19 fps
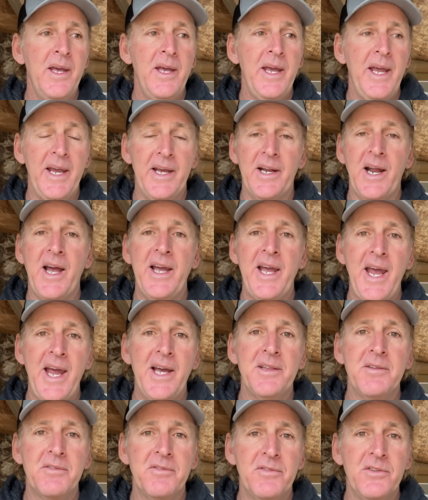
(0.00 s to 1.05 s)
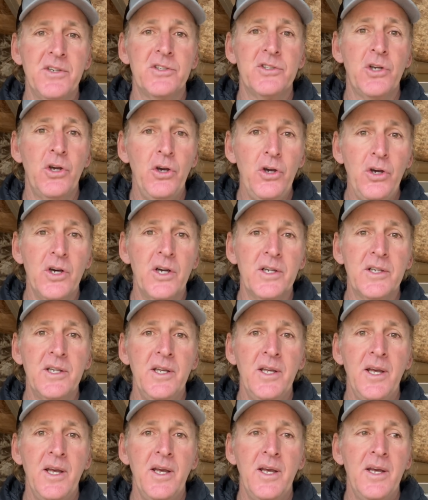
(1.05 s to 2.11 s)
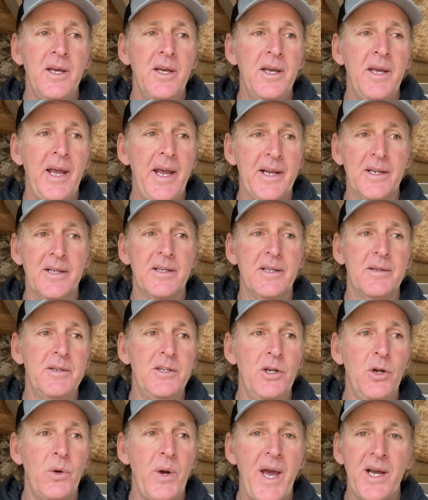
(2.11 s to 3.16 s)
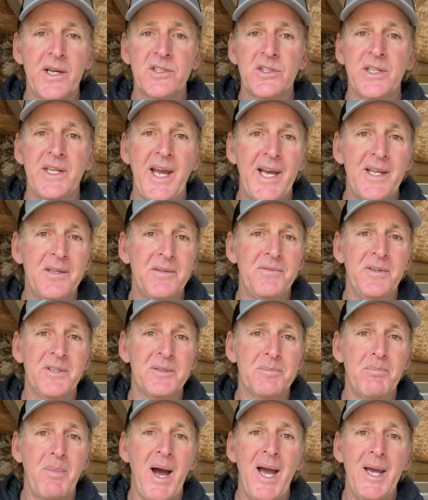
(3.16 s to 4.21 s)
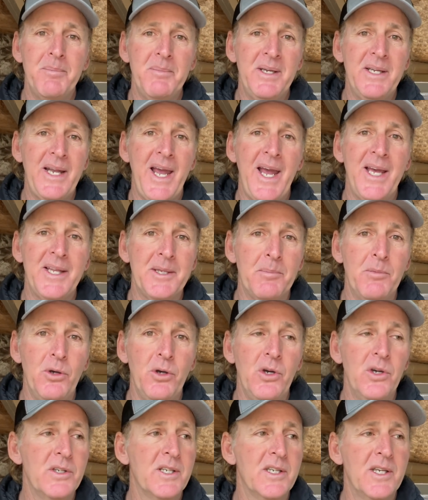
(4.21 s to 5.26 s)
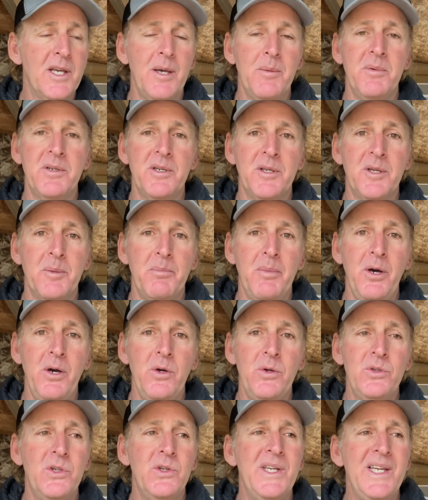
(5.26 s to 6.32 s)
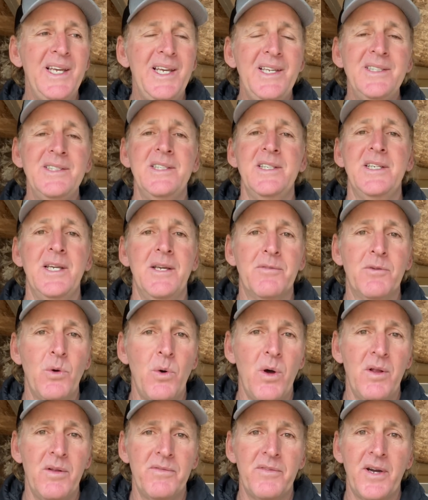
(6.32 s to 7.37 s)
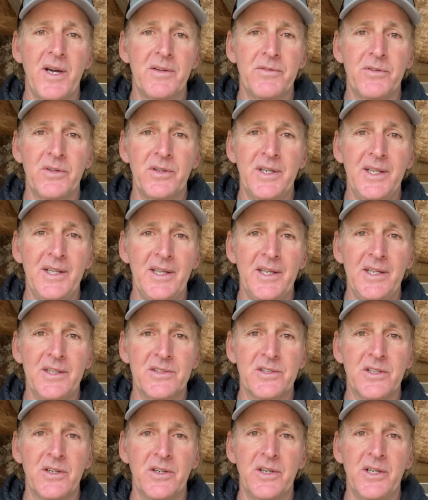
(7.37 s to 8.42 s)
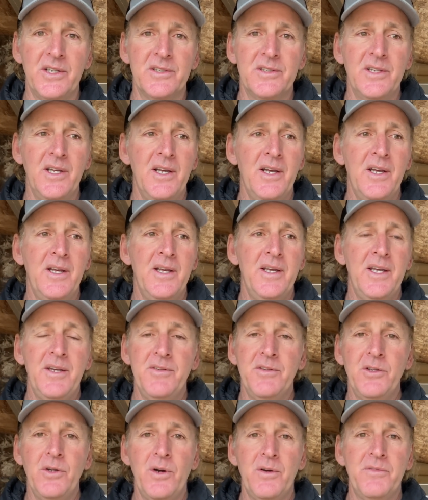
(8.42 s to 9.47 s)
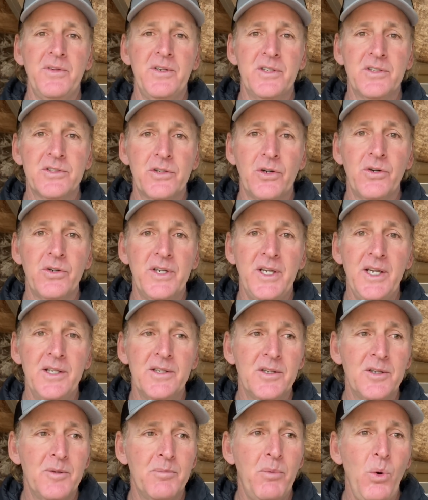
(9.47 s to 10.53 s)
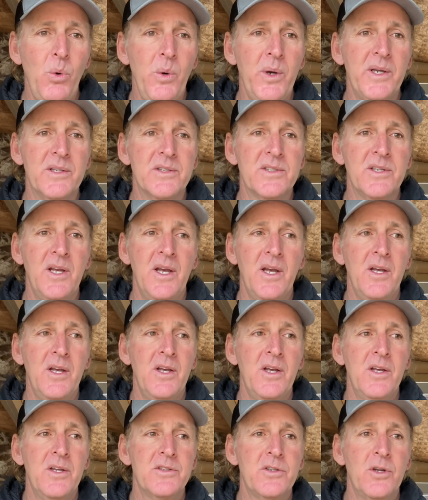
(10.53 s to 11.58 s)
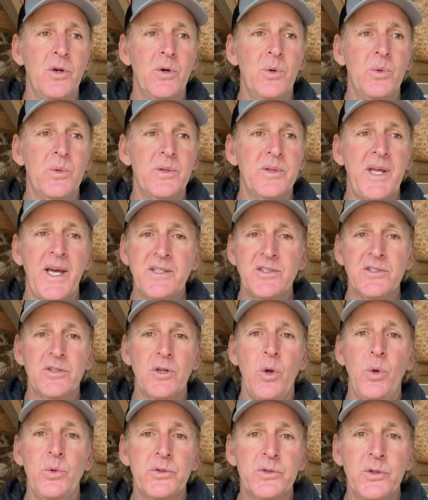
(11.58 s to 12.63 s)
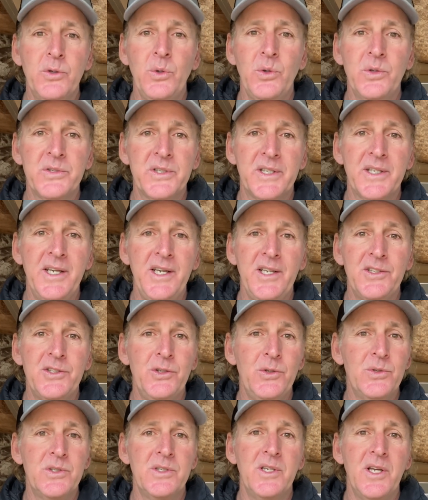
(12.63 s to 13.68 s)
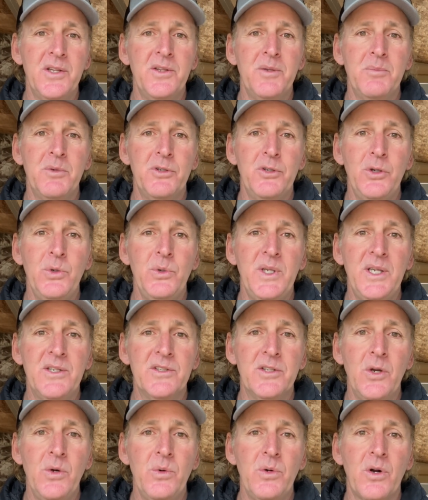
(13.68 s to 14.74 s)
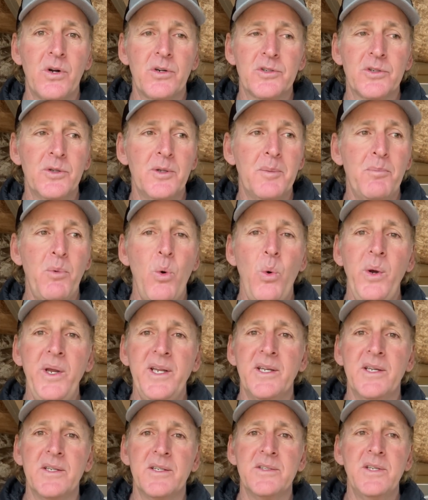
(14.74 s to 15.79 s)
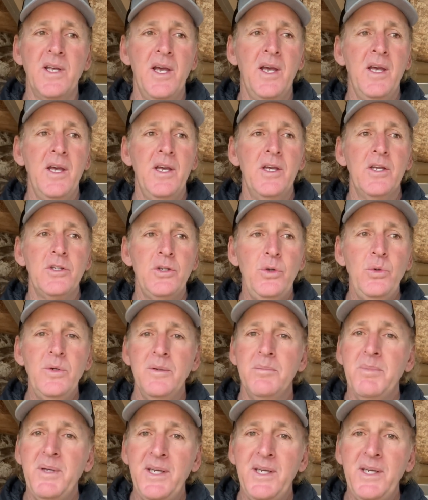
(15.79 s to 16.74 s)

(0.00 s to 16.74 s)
And I had the fish hooked and, you know, actually had the fish bite me and had them hooked and come into the boat to easily have qualified for the Elite Series, even though I finished 13th in the points. So that's as old school as it gets using nothing but 2D sonar. So the point is, you can be